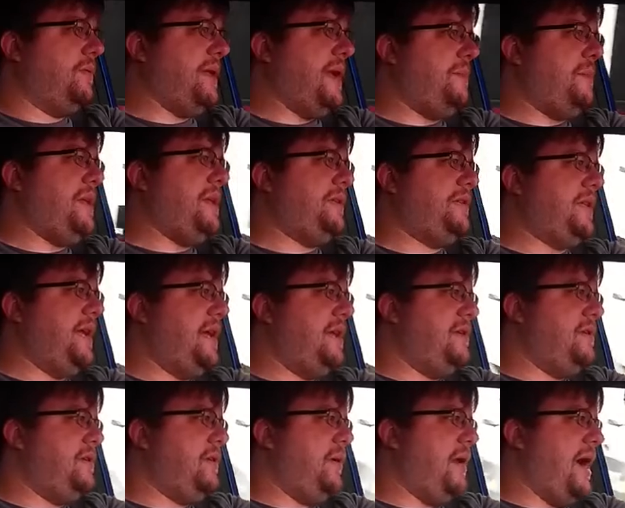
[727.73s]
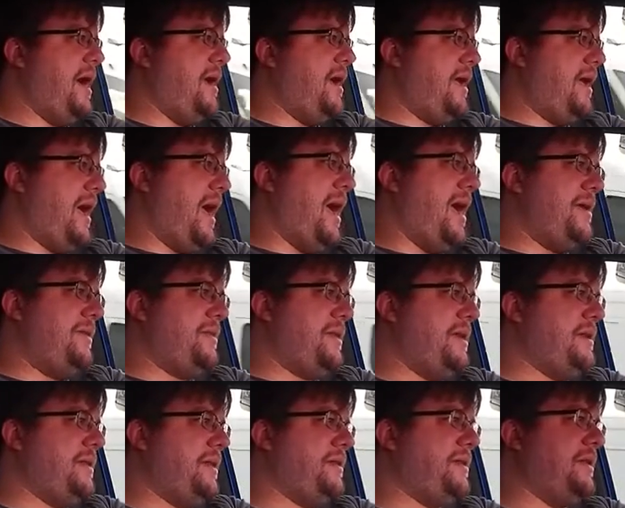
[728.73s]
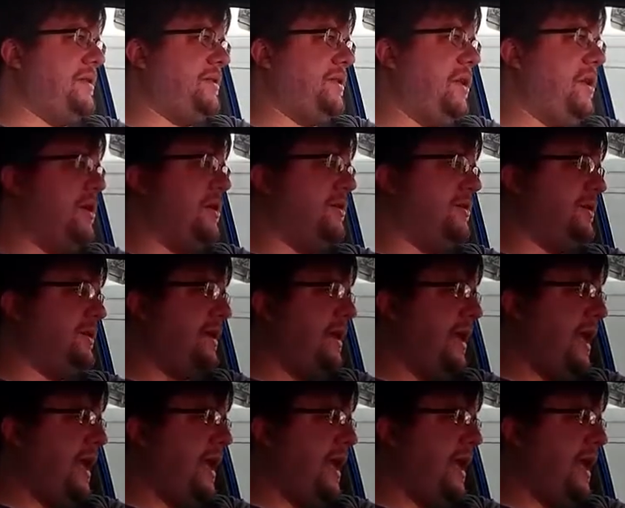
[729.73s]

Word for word: That being said, you know, I I think that this car's